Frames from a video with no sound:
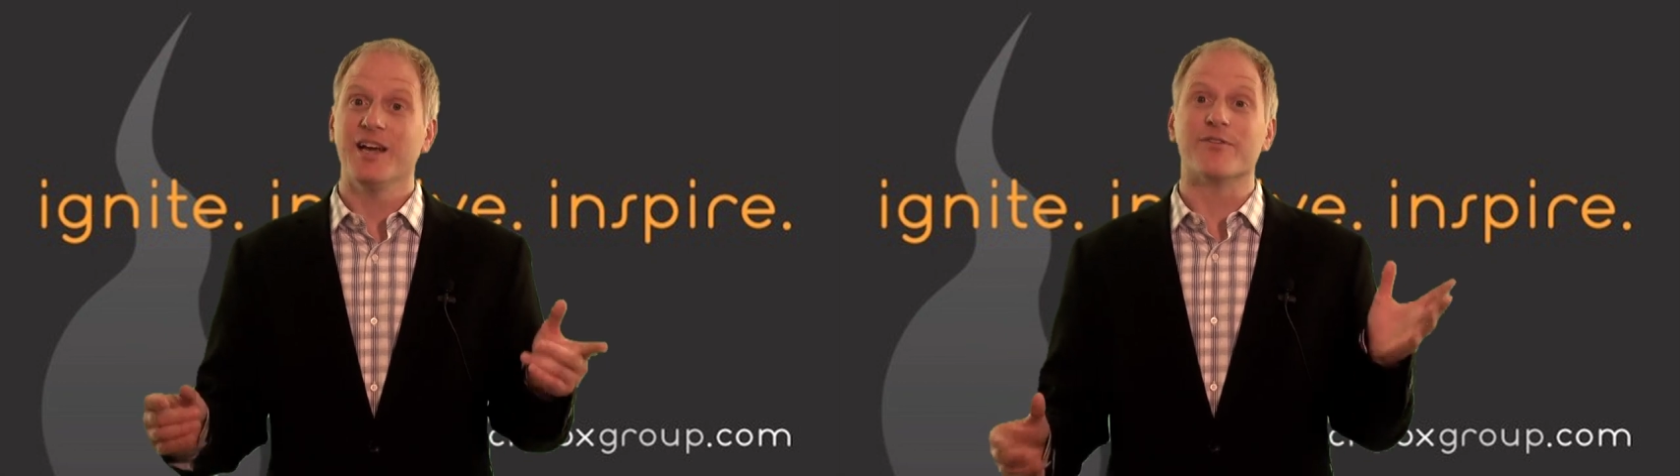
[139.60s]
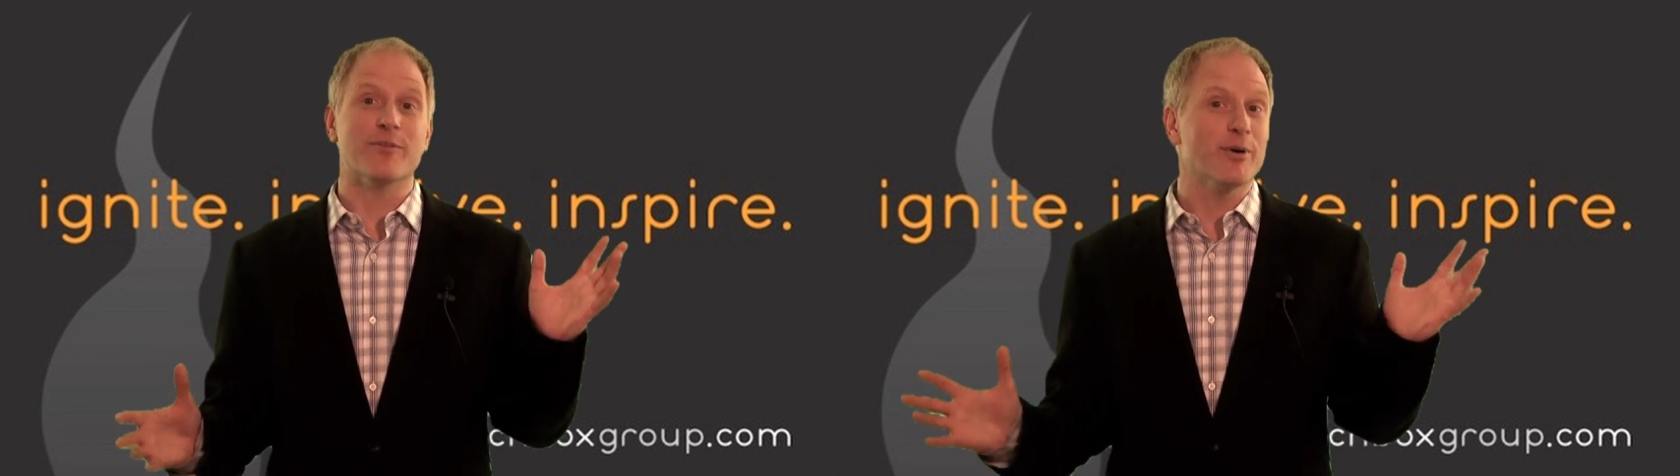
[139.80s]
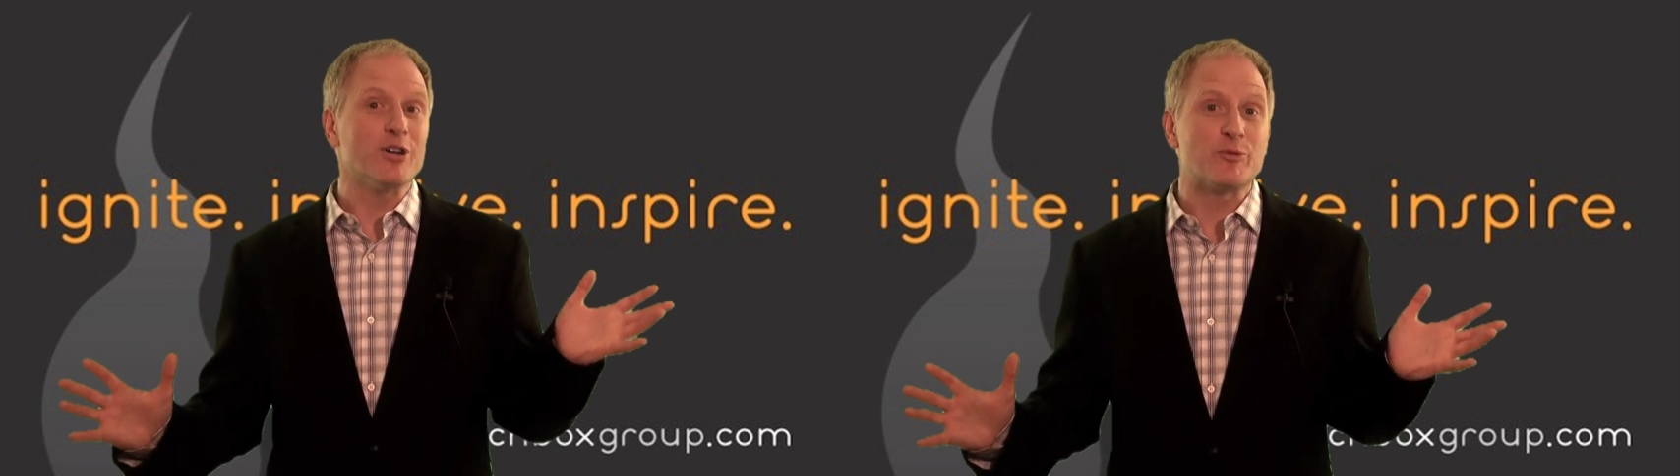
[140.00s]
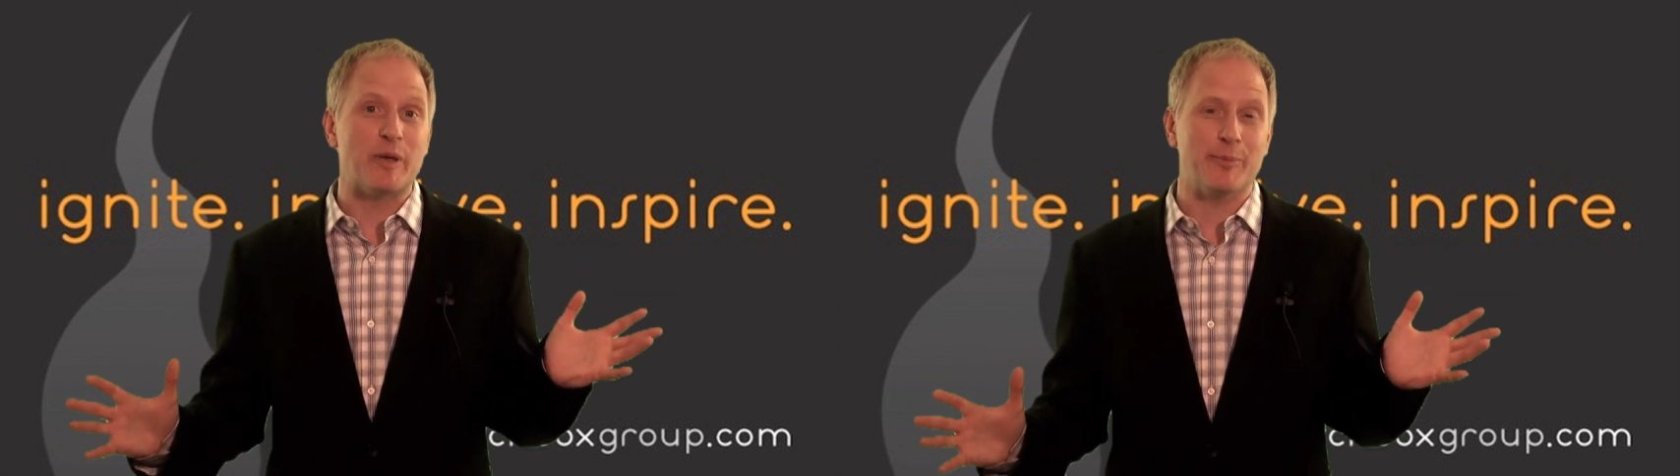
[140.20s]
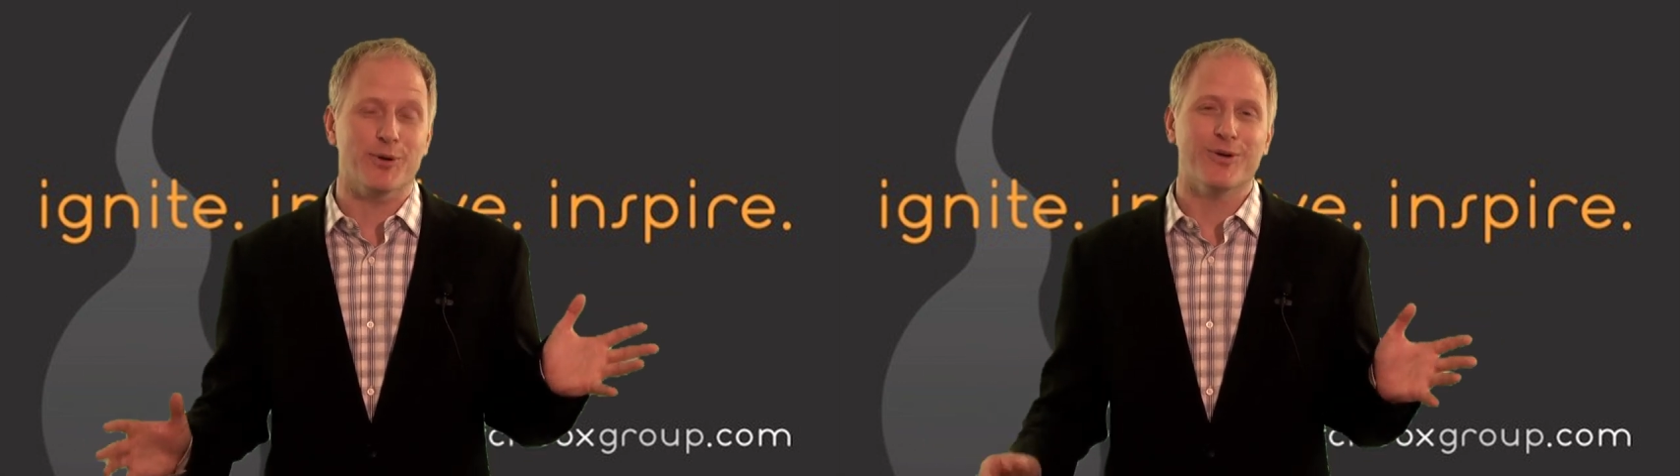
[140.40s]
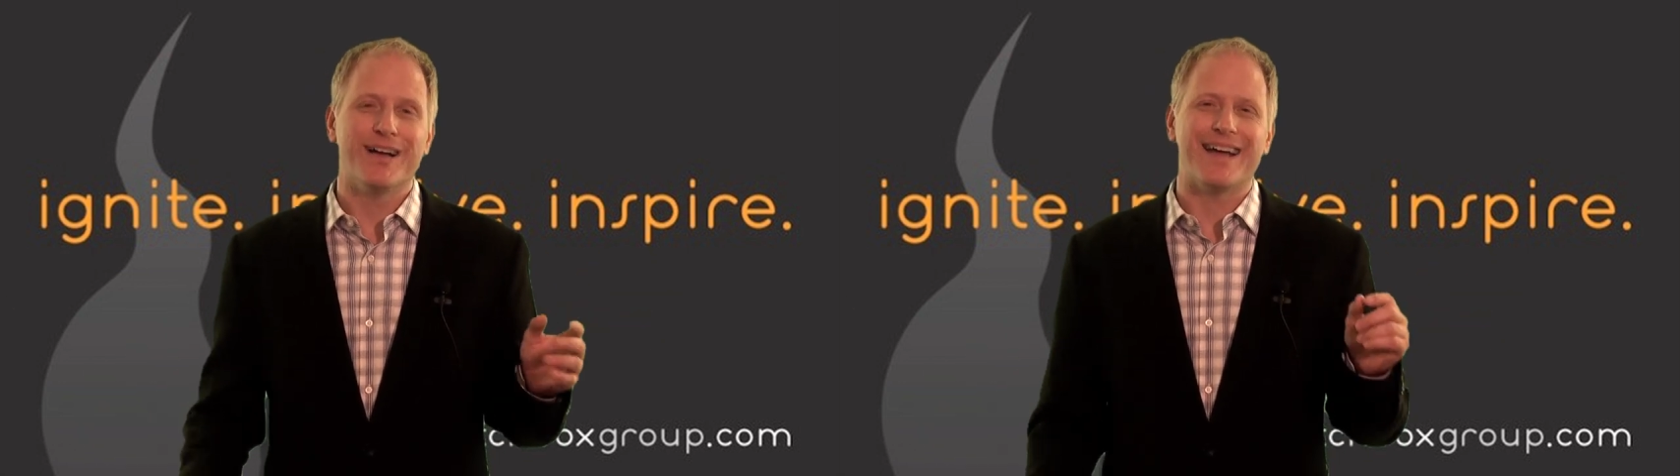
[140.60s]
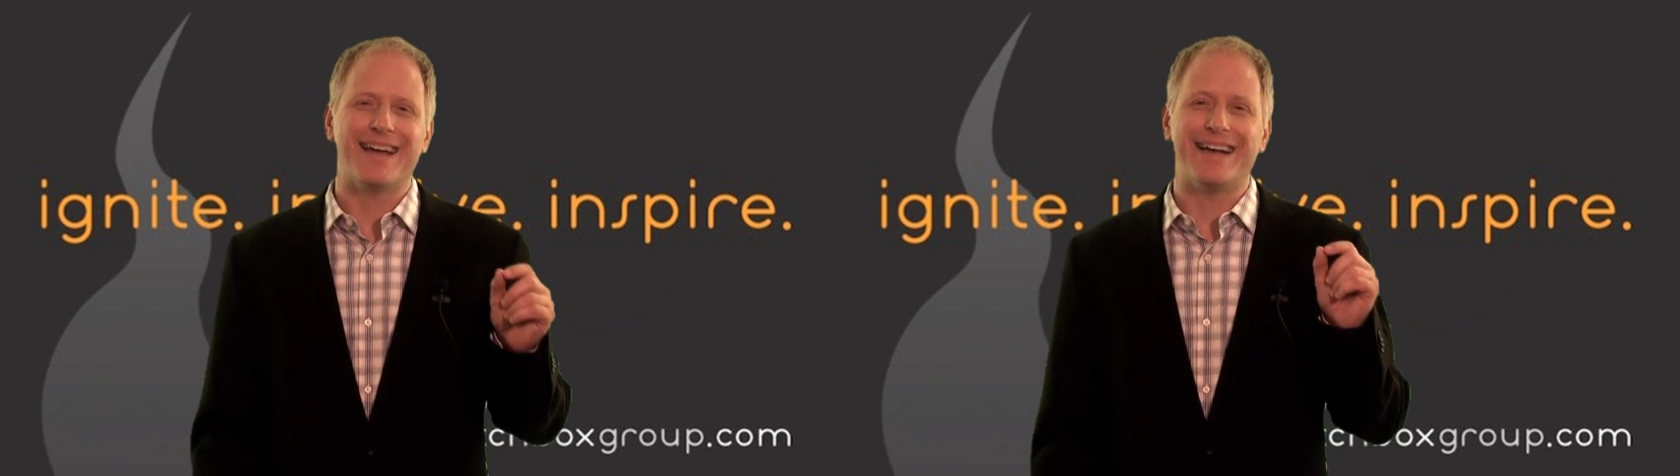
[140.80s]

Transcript: For most people, an